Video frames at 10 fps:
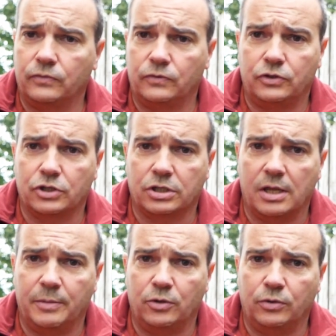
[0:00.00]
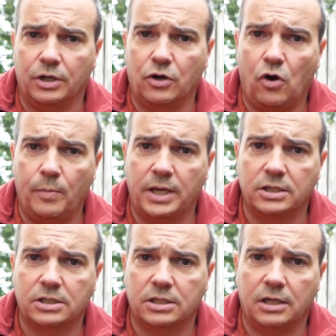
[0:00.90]
just let me know in the
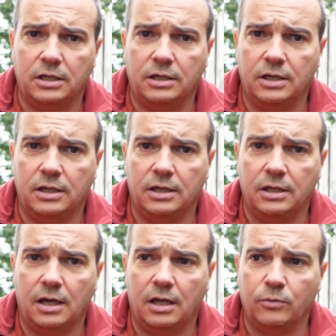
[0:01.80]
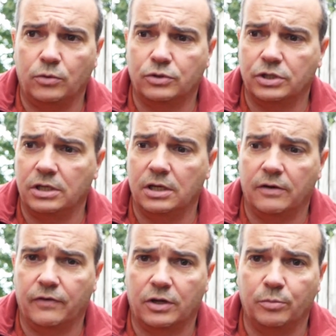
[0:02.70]
comments, and I will see
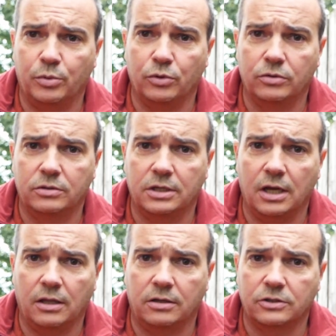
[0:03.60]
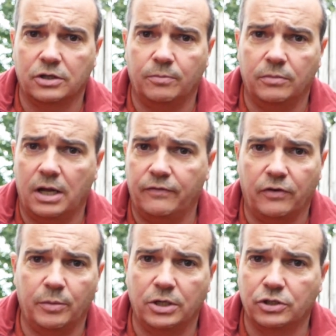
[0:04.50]
if I can put together some
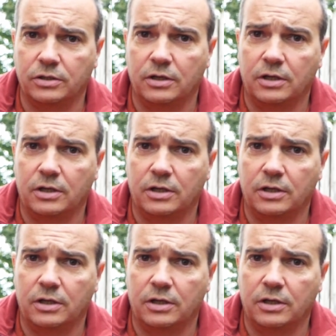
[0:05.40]
information.